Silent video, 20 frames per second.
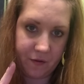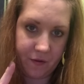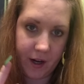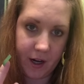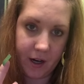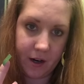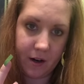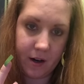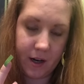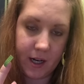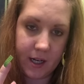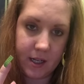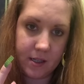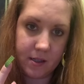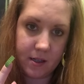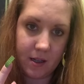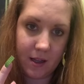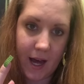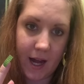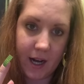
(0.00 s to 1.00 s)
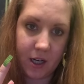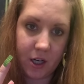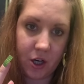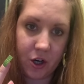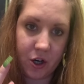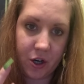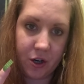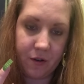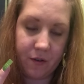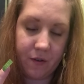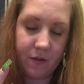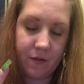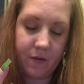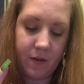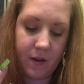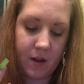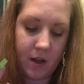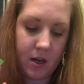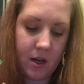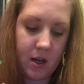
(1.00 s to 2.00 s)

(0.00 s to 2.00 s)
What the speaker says: finger is a lot curved,